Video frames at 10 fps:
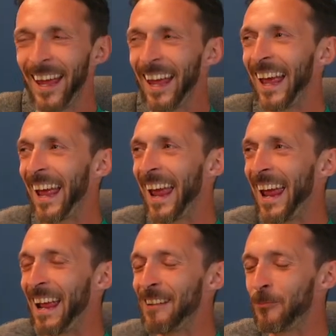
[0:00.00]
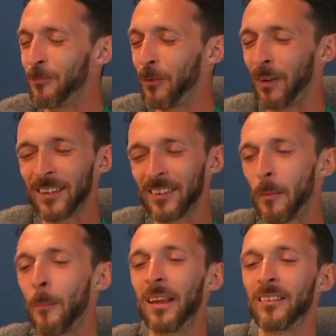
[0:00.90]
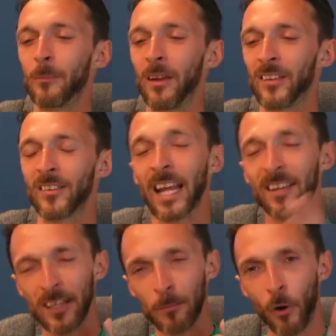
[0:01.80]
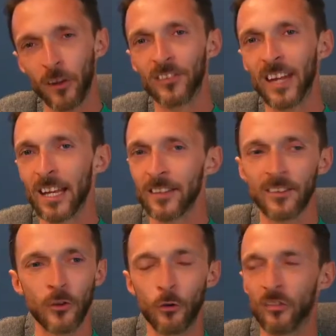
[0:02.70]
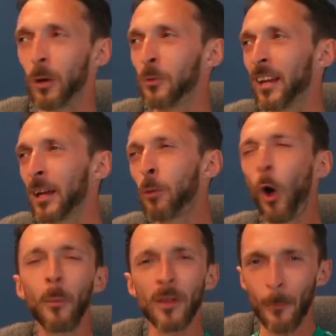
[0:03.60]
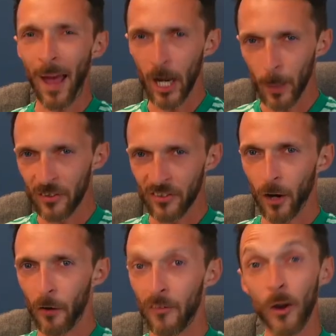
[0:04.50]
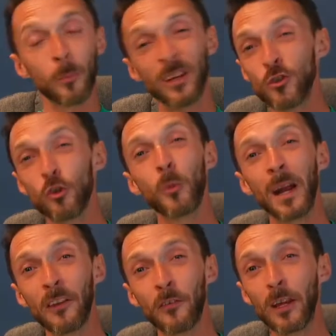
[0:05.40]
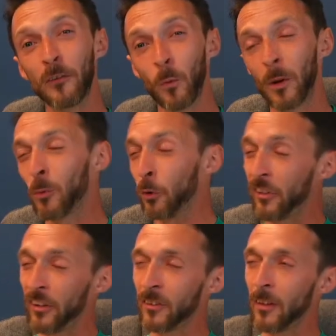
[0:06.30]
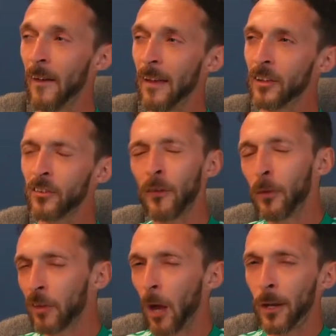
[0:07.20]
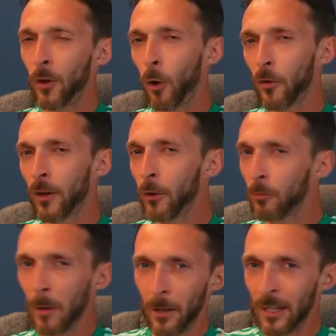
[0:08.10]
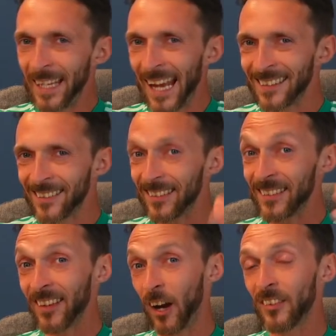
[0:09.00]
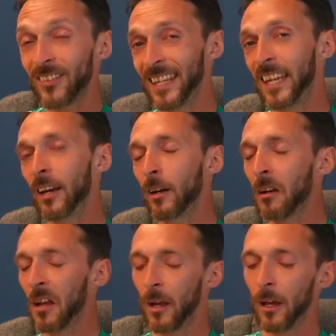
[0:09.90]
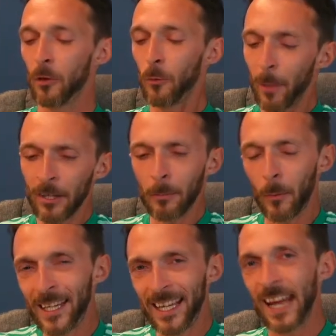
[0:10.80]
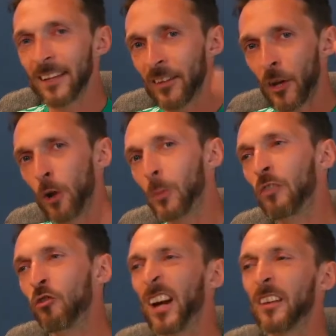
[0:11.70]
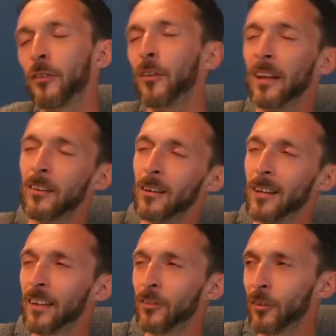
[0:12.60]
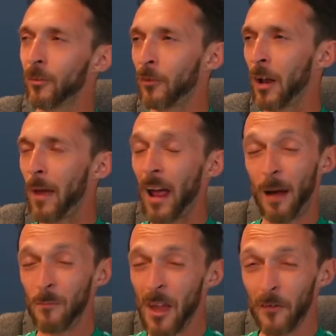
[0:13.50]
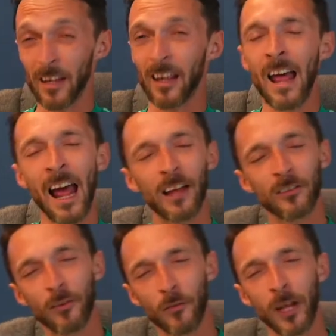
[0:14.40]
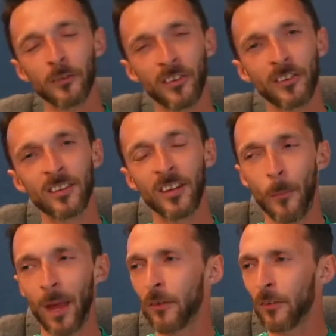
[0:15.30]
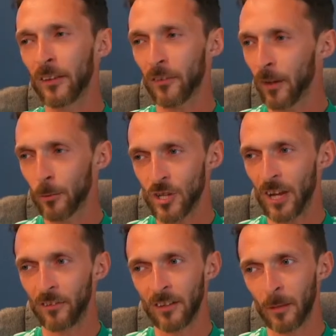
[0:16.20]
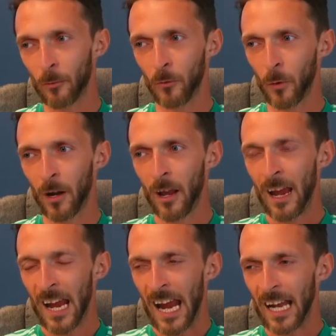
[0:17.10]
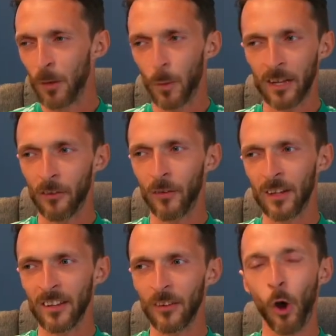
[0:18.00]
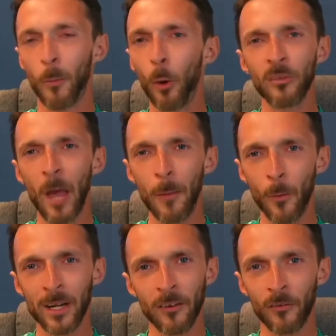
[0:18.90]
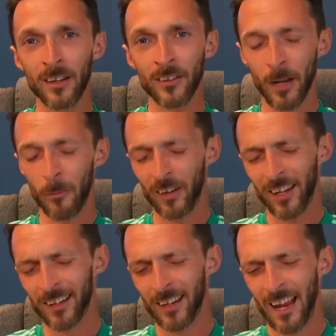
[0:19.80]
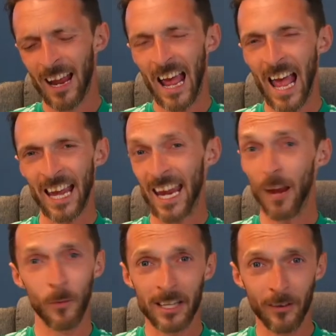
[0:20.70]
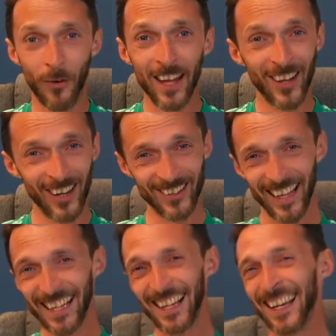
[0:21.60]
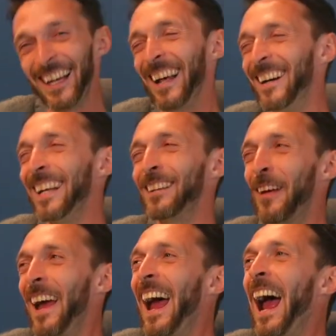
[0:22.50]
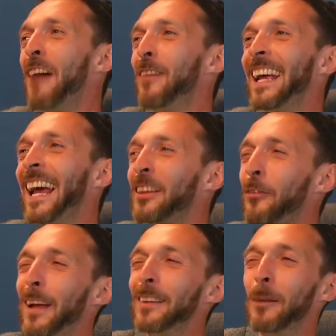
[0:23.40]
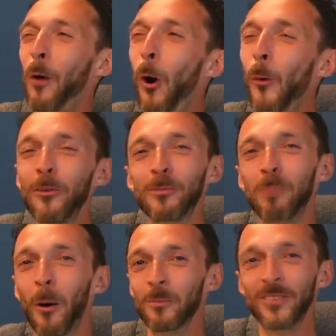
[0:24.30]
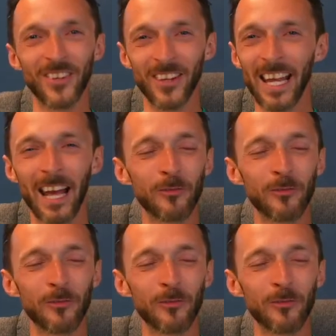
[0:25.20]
we've had some amazing business. Like I said, Moritz Jens, the new Celtic, probably the backup to Starfelt, but he's U23 for one more season. Starfelt's got a wee knock now, so maybe Jens starts the year. So we've picked up a wee Jens, another wee rare defender. Like, it's not something I'm never... It's funny, I was listening to the Penfez, I think it was yesterday, the day before, and he said, I'm always happy to win a defender, and I'm thinking, I hate winning defenders. If I get a defender, I'm always bummed. Like, have